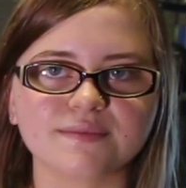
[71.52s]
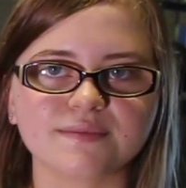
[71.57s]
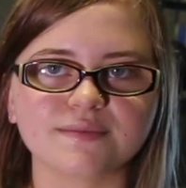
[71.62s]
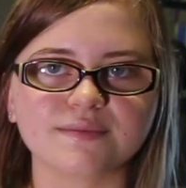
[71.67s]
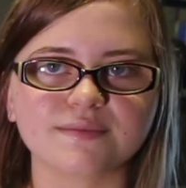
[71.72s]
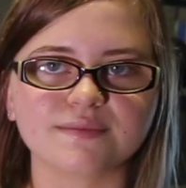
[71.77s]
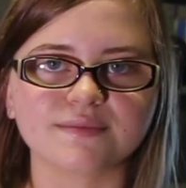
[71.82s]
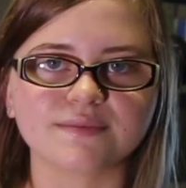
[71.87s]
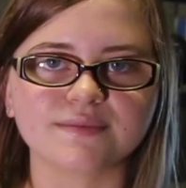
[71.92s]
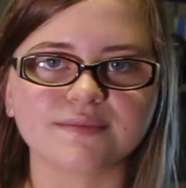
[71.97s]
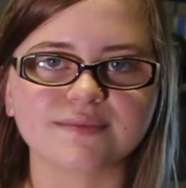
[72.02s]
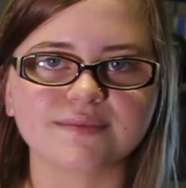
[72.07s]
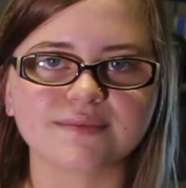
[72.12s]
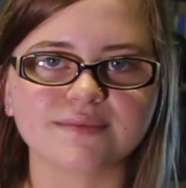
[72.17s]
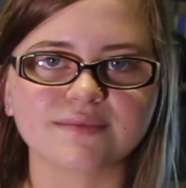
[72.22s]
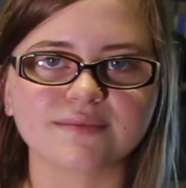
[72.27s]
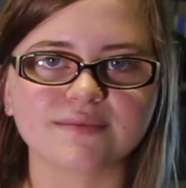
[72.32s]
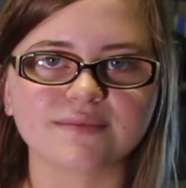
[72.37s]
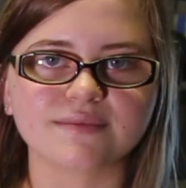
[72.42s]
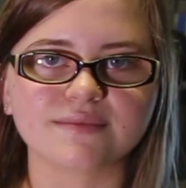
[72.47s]

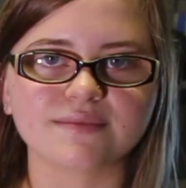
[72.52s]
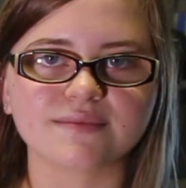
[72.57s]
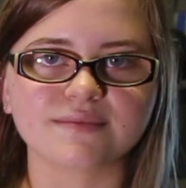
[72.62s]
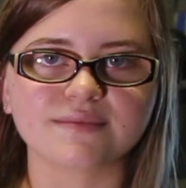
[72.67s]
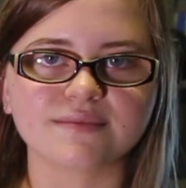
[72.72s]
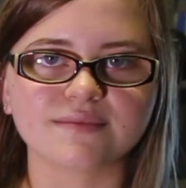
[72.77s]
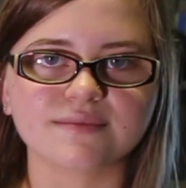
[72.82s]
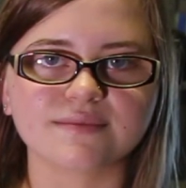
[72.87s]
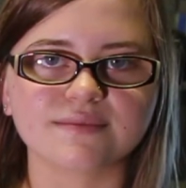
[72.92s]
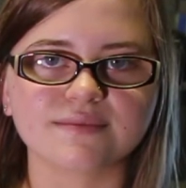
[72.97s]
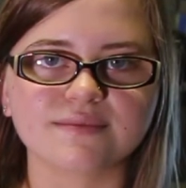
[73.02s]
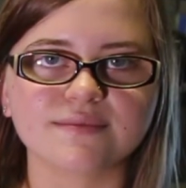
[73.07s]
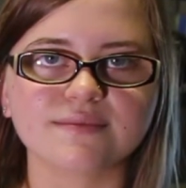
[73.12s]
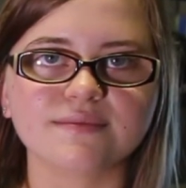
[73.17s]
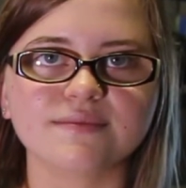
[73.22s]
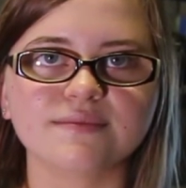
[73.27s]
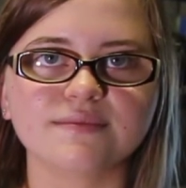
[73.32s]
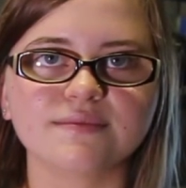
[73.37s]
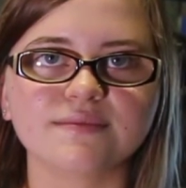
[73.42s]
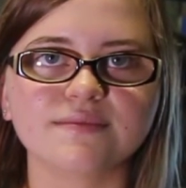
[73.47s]

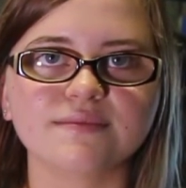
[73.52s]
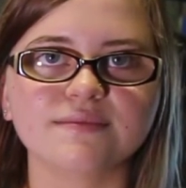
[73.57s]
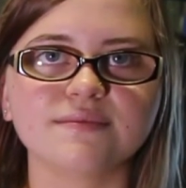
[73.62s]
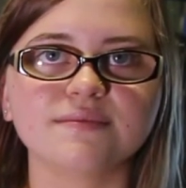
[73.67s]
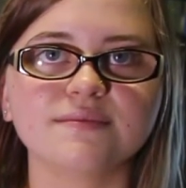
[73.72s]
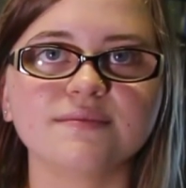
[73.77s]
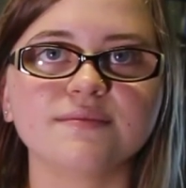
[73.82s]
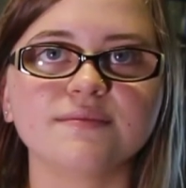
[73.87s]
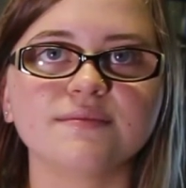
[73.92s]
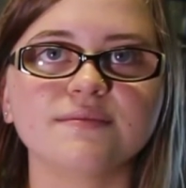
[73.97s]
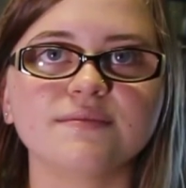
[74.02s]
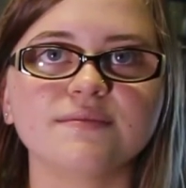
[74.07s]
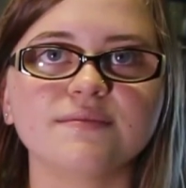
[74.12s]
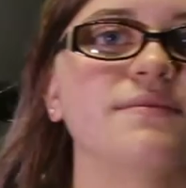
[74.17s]
No words are spoken by the person on screen.